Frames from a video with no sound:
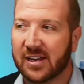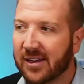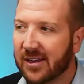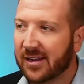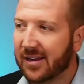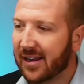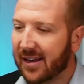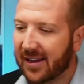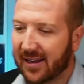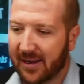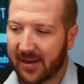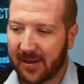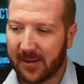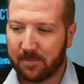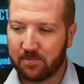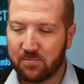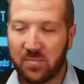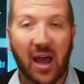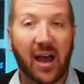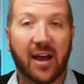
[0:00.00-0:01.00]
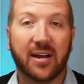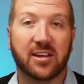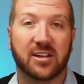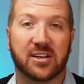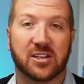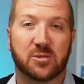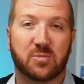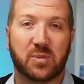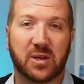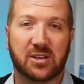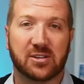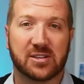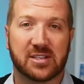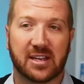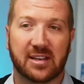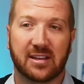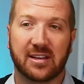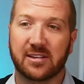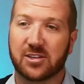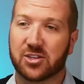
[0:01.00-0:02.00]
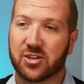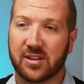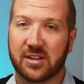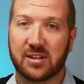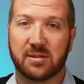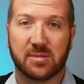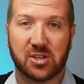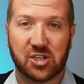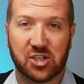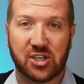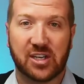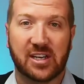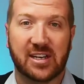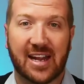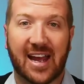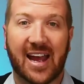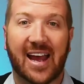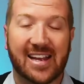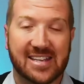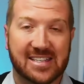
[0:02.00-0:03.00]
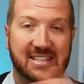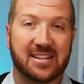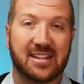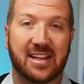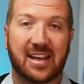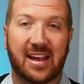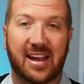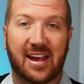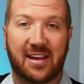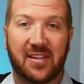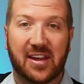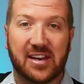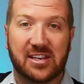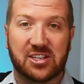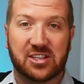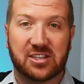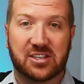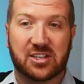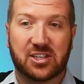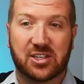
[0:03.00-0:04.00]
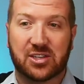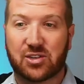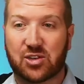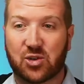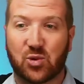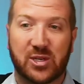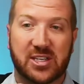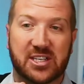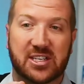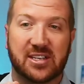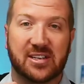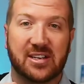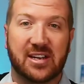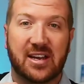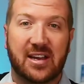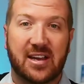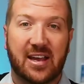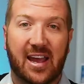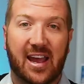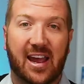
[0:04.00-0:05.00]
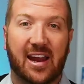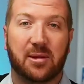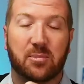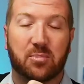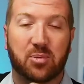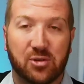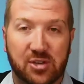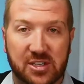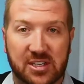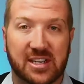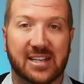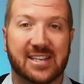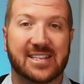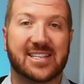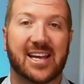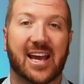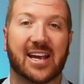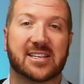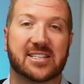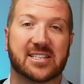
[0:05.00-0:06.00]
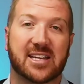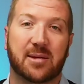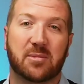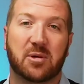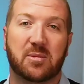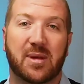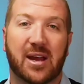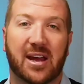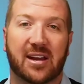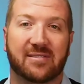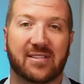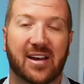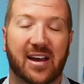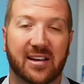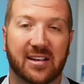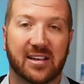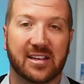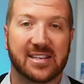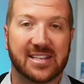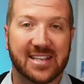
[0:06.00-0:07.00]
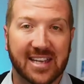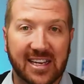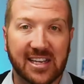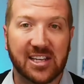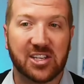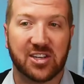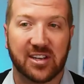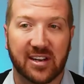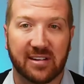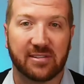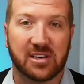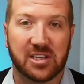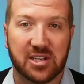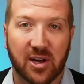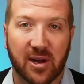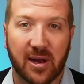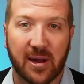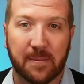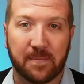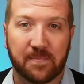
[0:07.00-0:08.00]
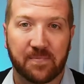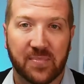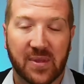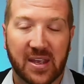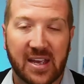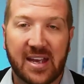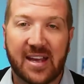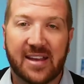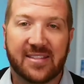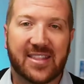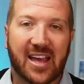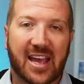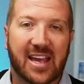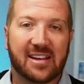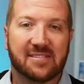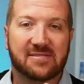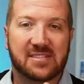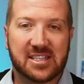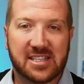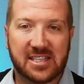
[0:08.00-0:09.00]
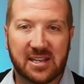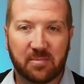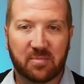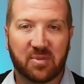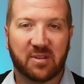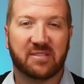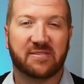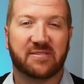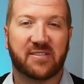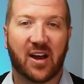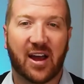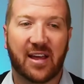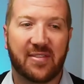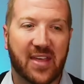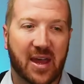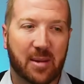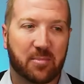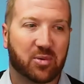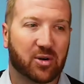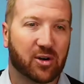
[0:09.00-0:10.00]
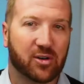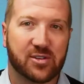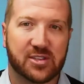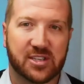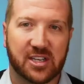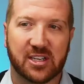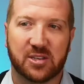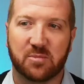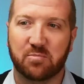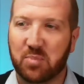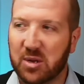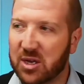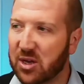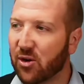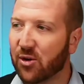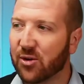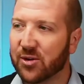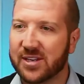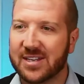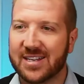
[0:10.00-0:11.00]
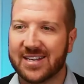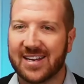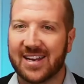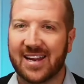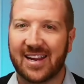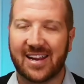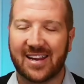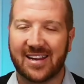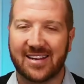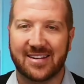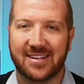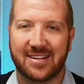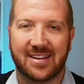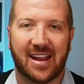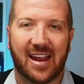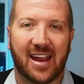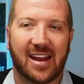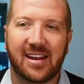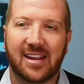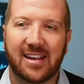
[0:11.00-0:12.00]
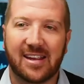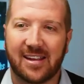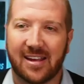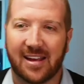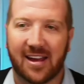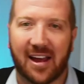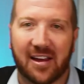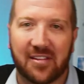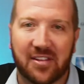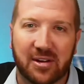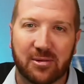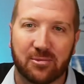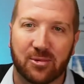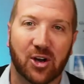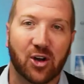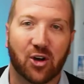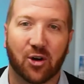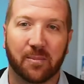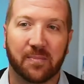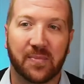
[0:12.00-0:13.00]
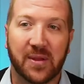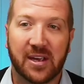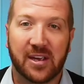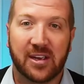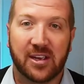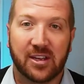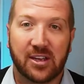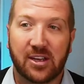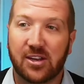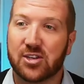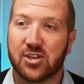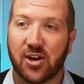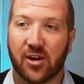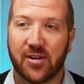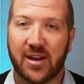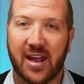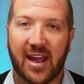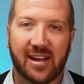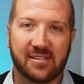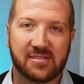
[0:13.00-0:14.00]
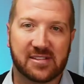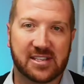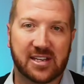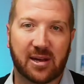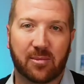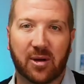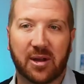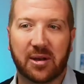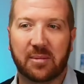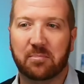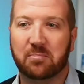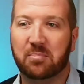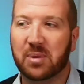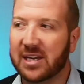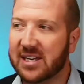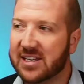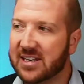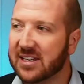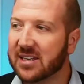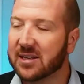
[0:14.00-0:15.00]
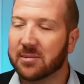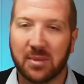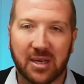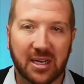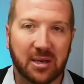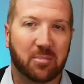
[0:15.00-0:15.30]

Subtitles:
onions, because the machine has it there and they just twist it and it puts the exact same amount of onions each and every time. They have simplified that process beyond any other realm. You don't have someone beating the meat